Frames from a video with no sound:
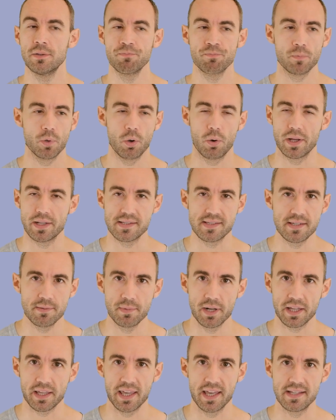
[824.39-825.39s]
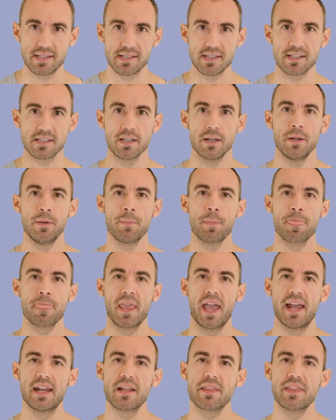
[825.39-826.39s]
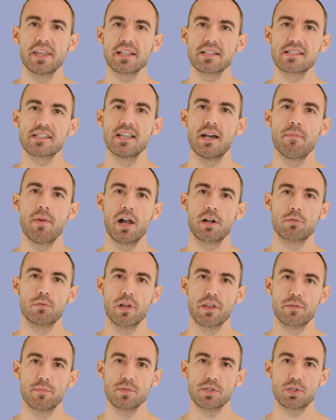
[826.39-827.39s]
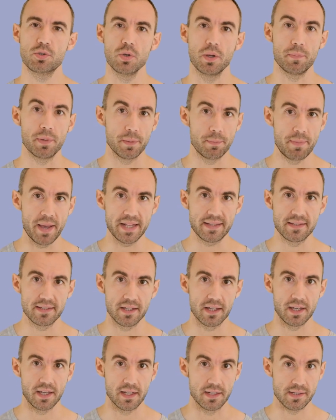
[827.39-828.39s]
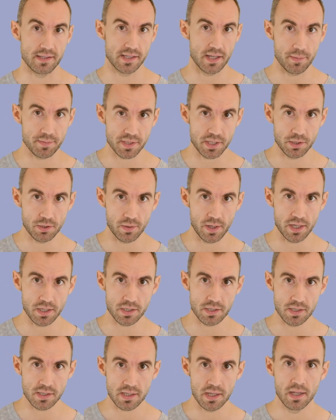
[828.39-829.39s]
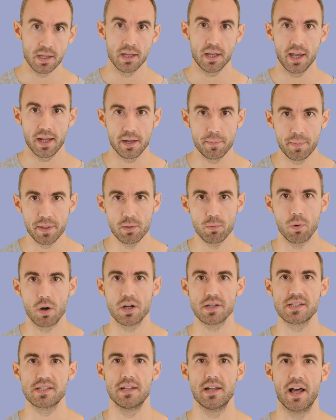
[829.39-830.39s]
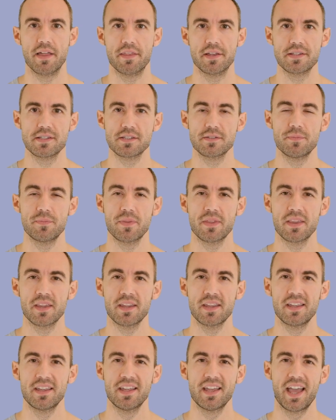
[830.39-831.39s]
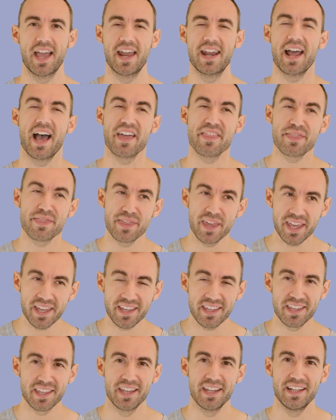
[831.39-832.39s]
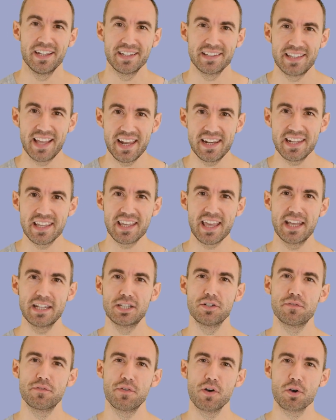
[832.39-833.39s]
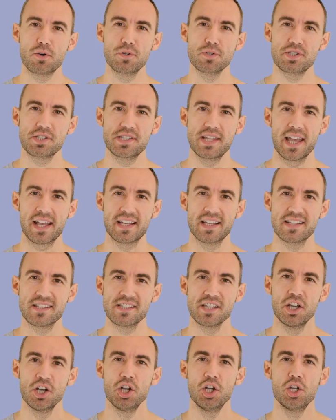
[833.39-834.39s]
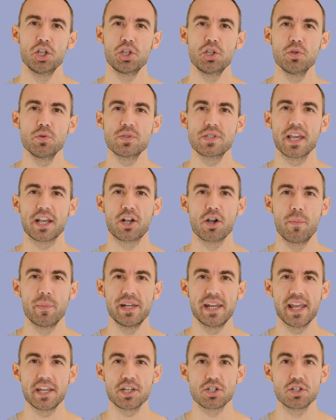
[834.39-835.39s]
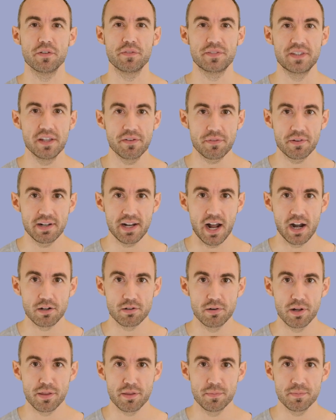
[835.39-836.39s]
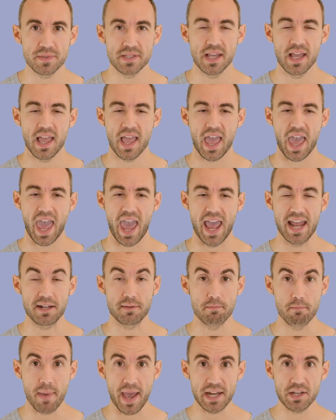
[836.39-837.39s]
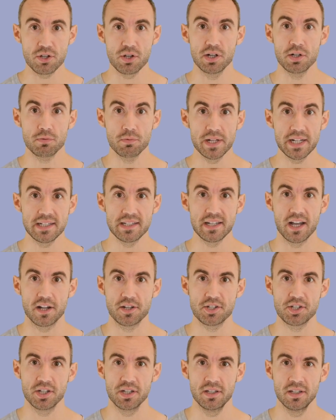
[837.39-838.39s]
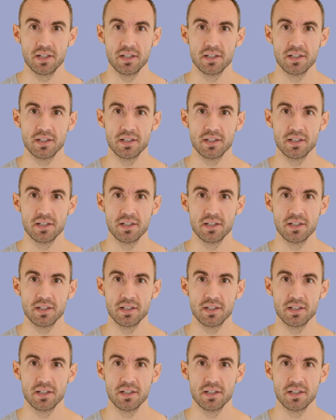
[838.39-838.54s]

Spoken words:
or in similar cases. And I think some algorithms do a bit better in some situations and a bit worse in others. And I think dedicated focus stackers use a combination of different algorithms and manual retouching